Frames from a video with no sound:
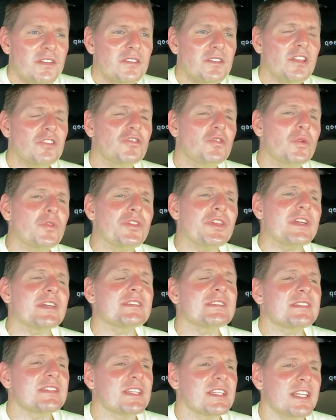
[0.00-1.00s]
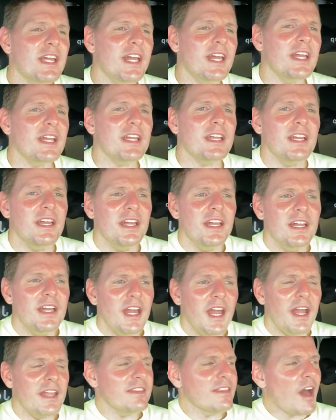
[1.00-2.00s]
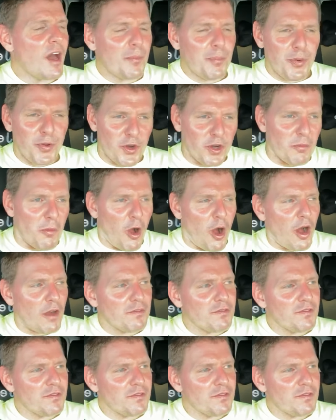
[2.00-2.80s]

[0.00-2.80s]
to do things today and not put them off.